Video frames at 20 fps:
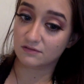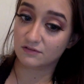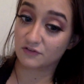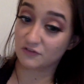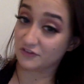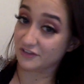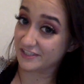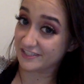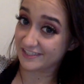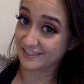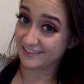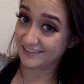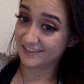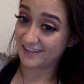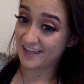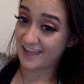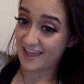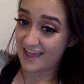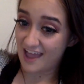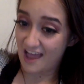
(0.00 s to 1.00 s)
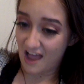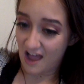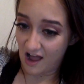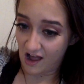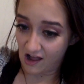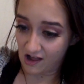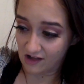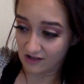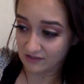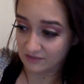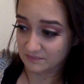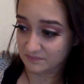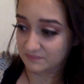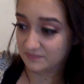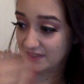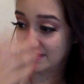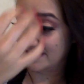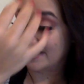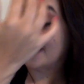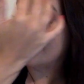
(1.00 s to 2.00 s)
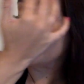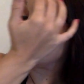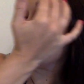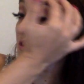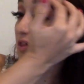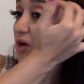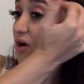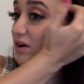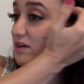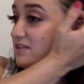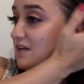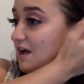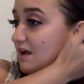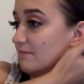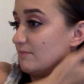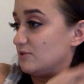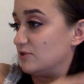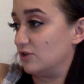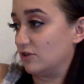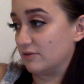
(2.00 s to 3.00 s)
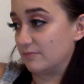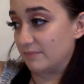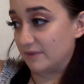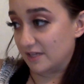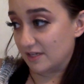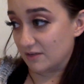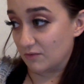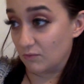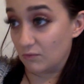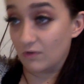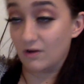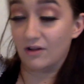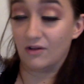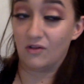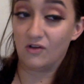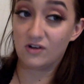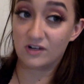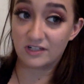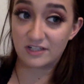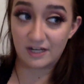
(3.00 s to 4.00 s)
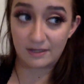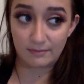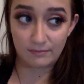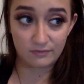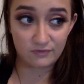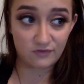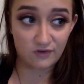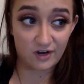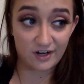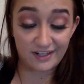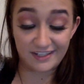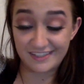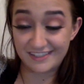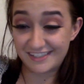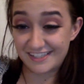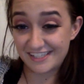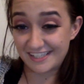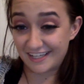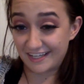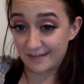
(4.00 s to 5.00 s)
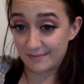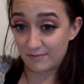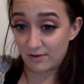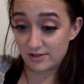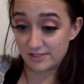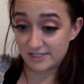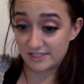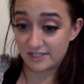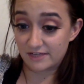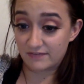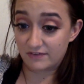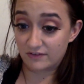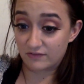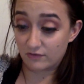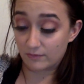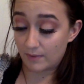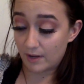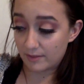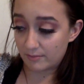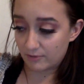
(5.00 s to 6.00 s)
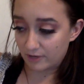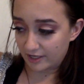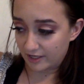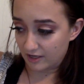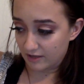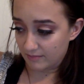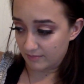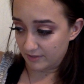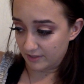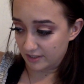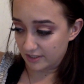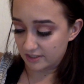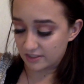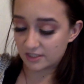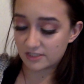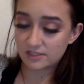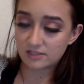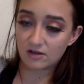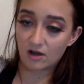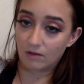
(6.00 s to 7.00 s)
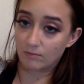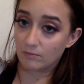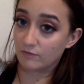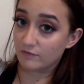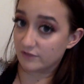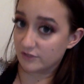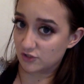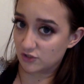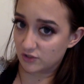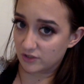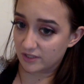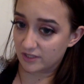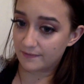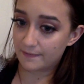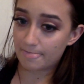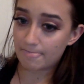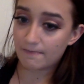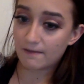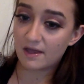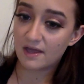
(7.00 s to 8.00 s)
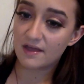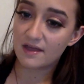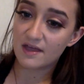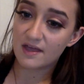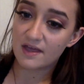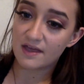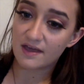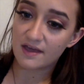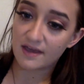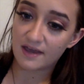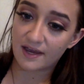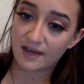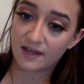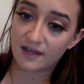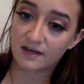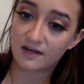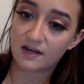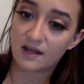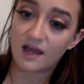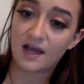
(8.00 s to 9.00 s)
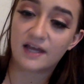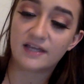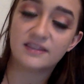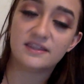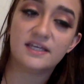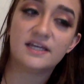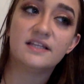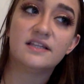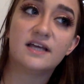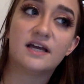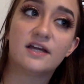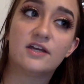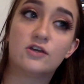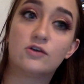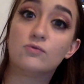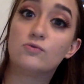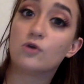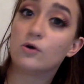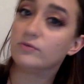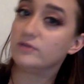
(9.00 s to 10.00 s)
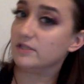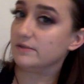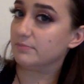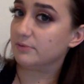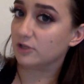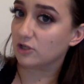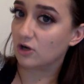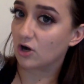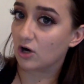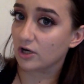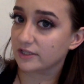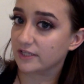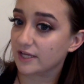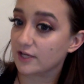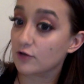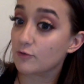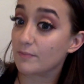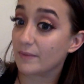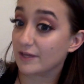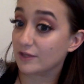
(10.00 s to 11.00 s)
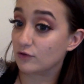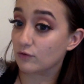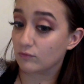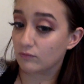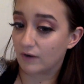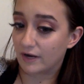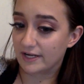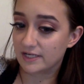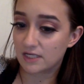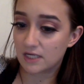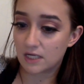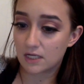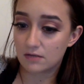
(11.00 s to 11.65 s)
the reason. Um, it takes a long time. It took me a, a long time before I could see any positivity for my breakup, but it does come eventually. And I think that you know deep in your heart that you made the right